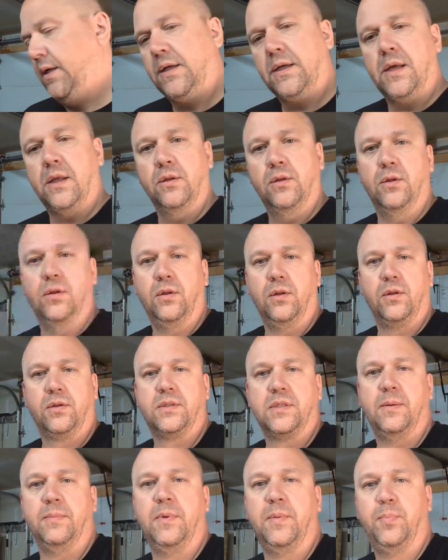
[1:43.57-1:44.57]
a little
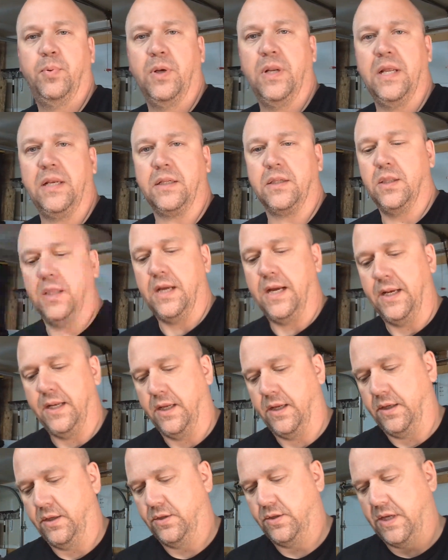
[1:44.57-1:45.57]
something to put on Clyde.
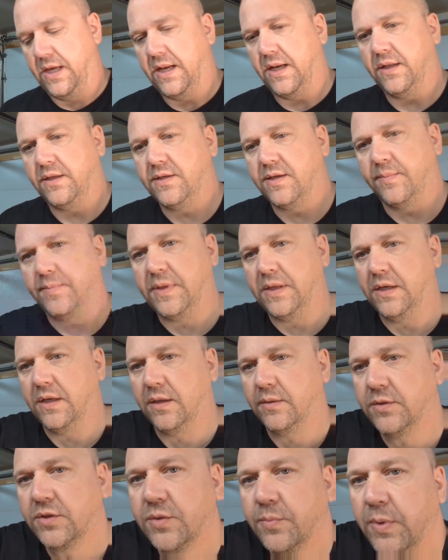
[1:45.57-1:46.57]
I just added something.
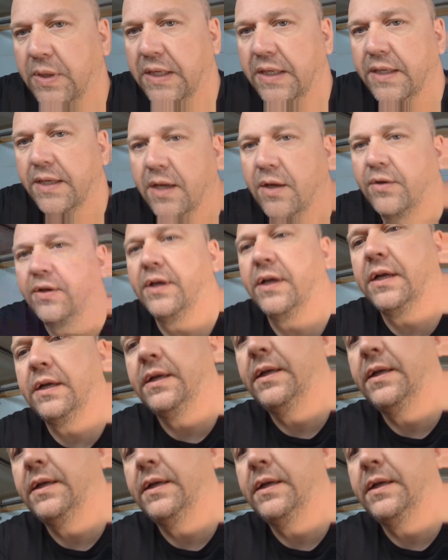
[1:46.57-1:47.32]
I'll just bring it down here.